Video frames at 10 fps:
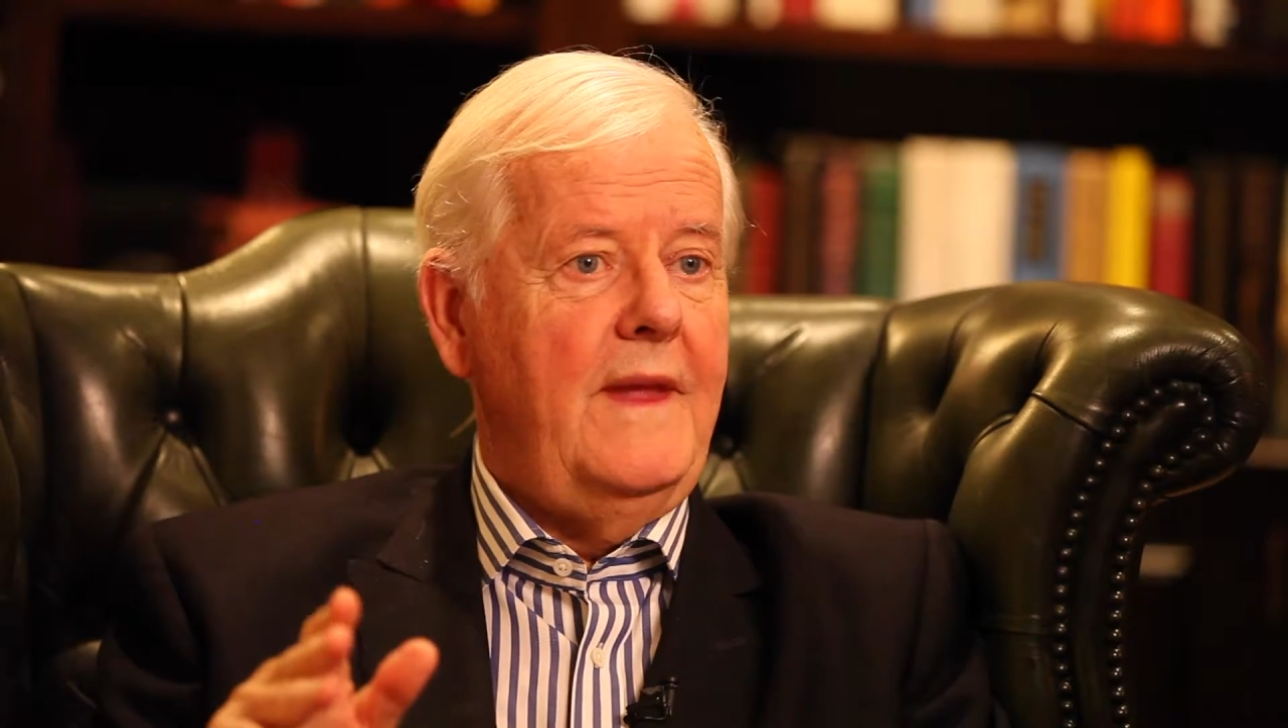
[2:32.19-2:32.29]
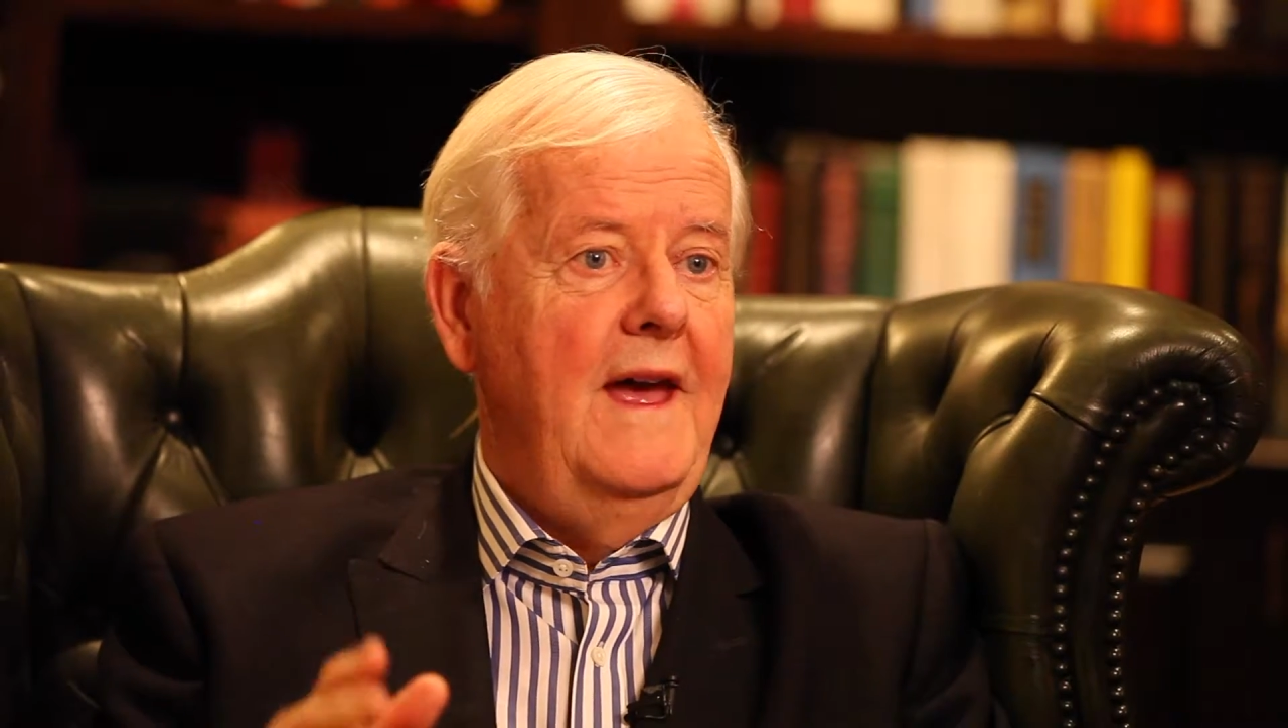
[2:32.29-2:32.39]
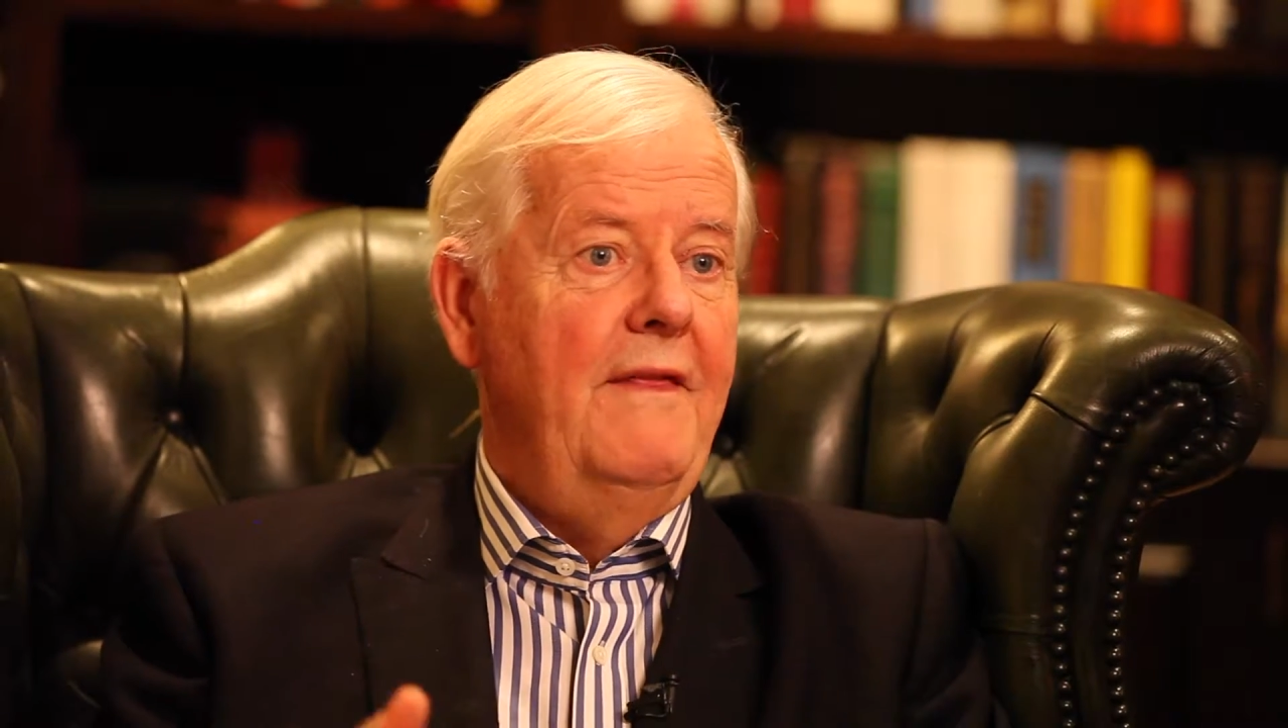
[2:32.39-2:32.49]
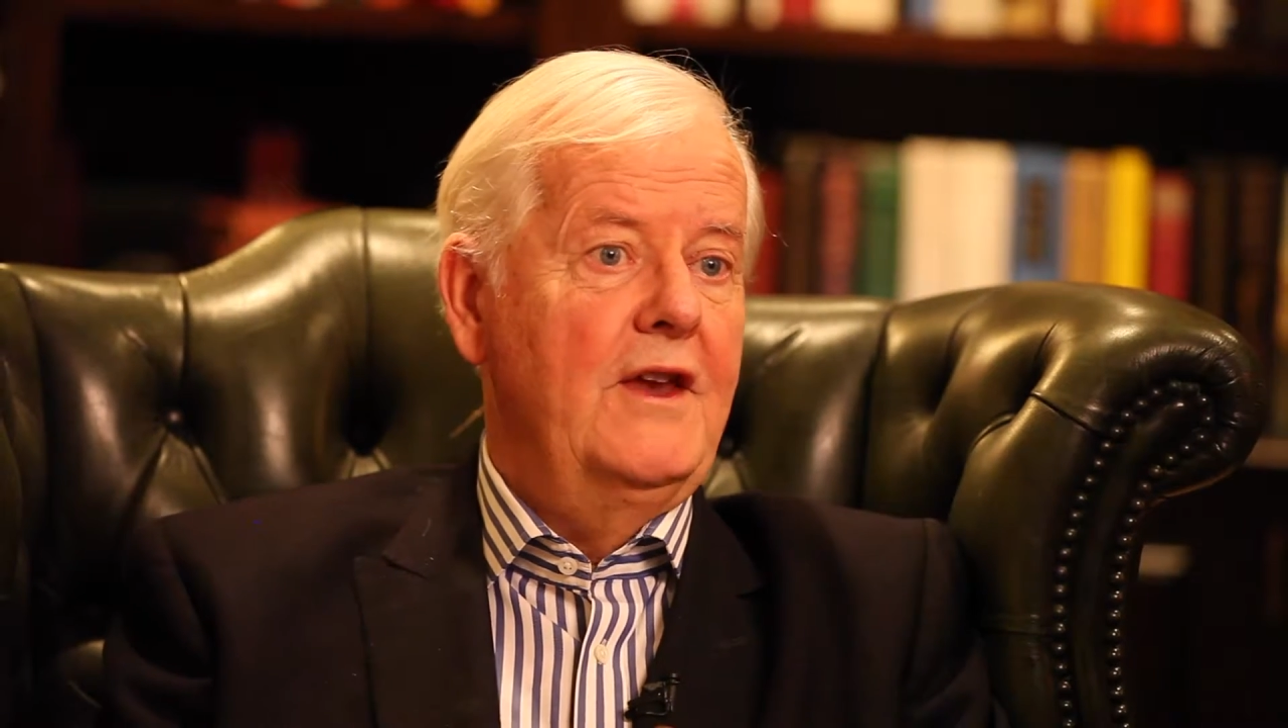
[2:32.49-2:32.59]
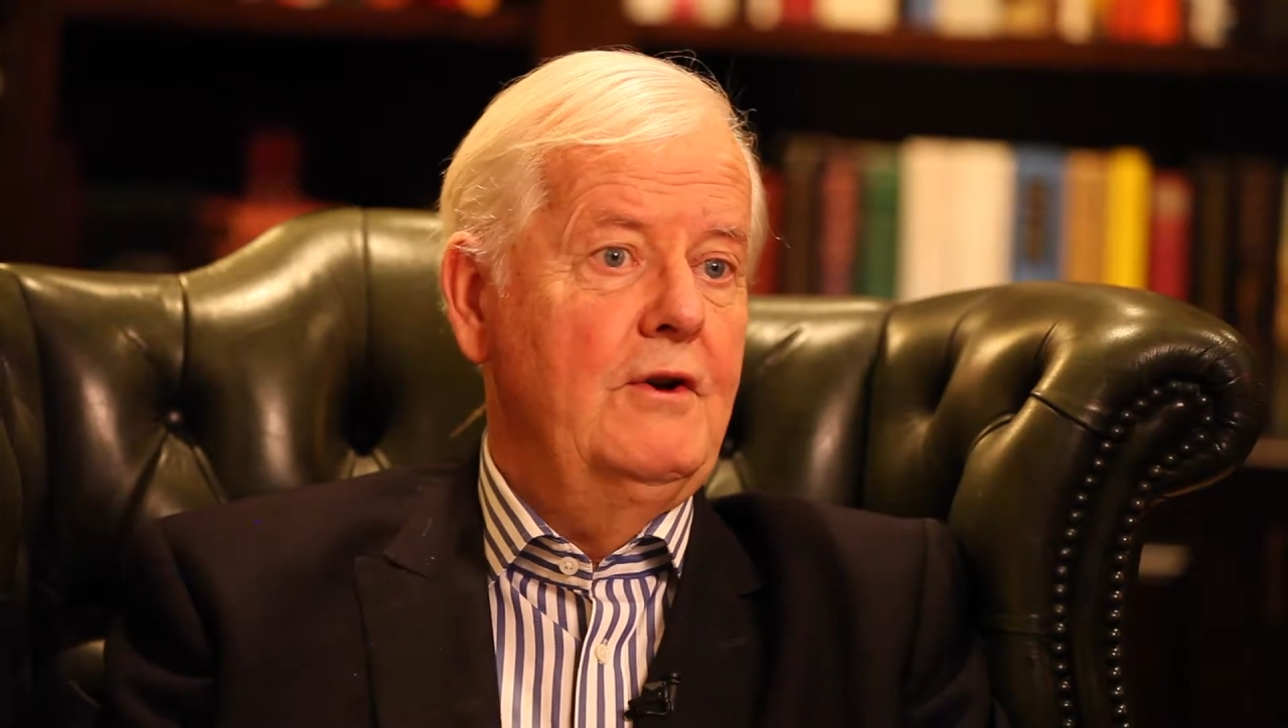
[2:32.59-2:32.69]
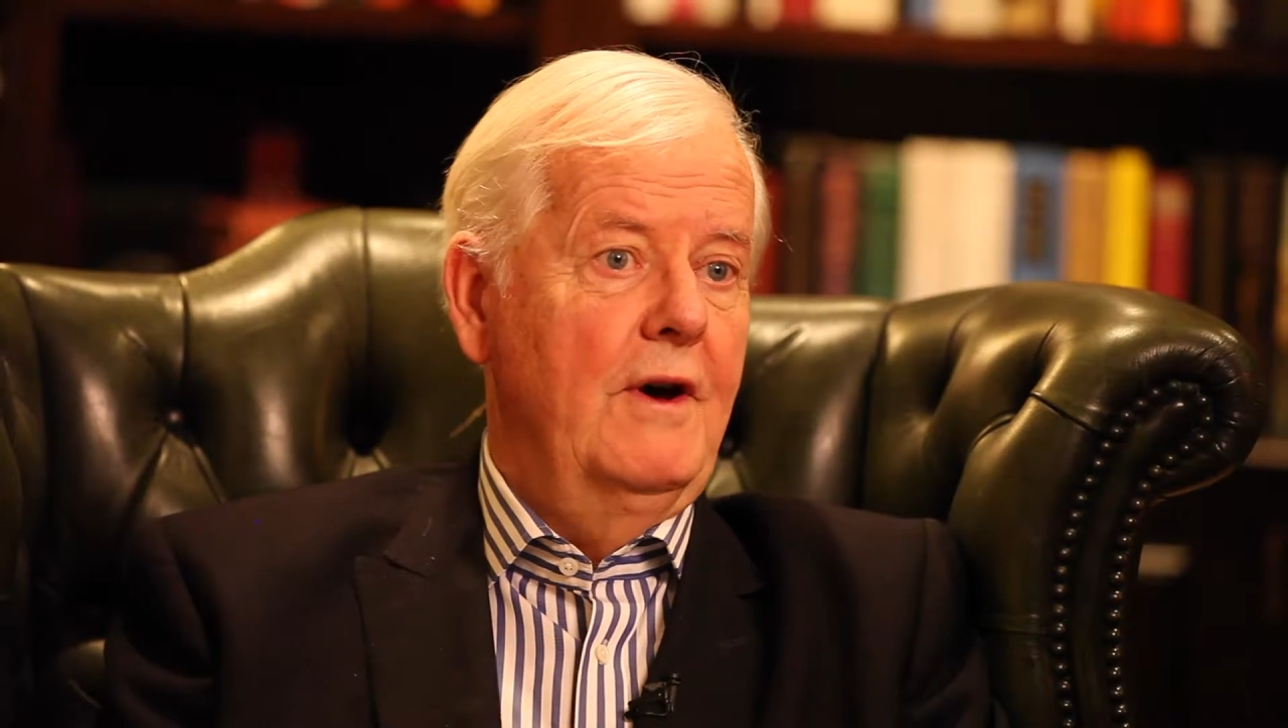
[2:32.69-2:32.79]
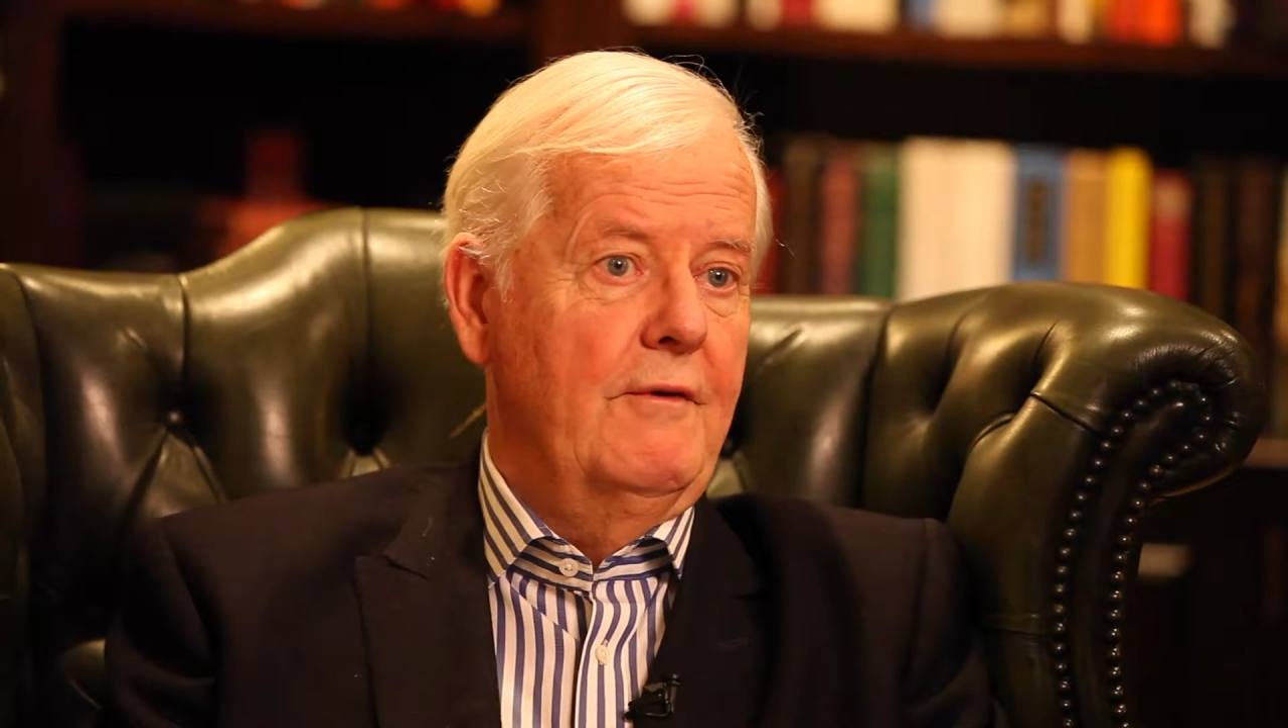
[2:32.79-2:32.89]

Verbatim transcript: and then you had